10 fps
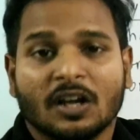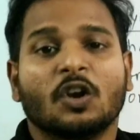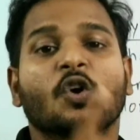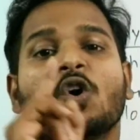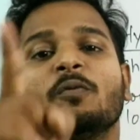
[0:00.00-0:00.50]

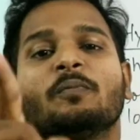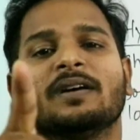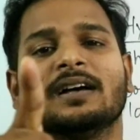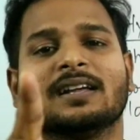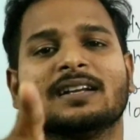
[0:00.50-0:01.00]
Lone
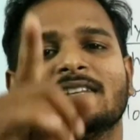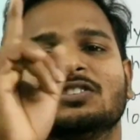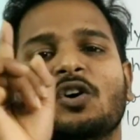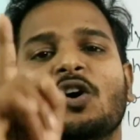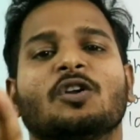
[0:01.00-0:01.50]
pair
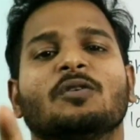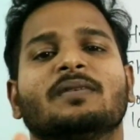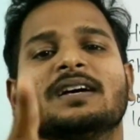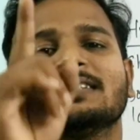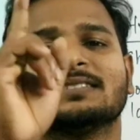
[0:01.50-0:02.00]
is
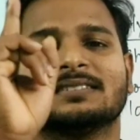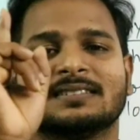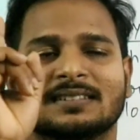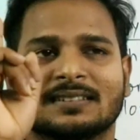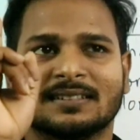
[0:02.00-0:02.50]
always
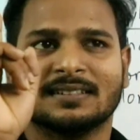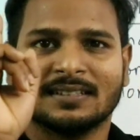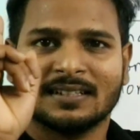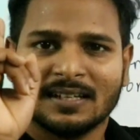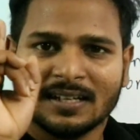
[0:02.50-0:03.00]

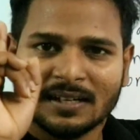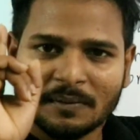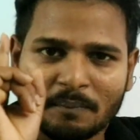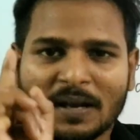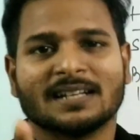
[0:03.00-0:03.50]

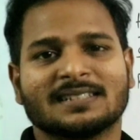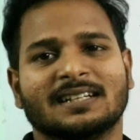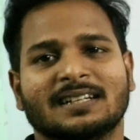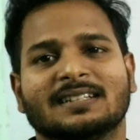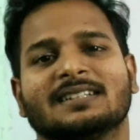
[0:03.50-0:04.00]

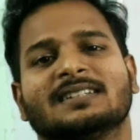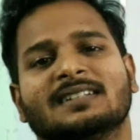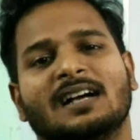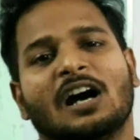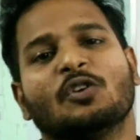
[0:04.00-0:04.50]
placed
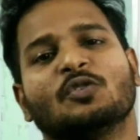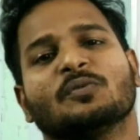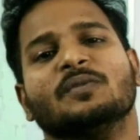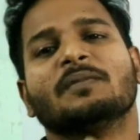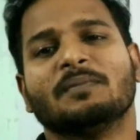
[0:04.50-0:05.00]
out
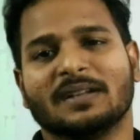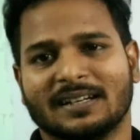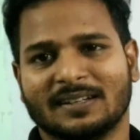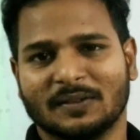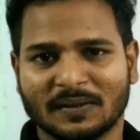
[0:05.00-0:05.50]
of the
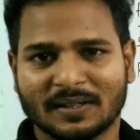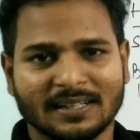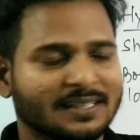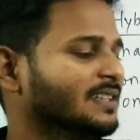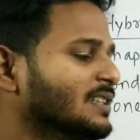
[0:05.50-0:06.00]
plane. Okay?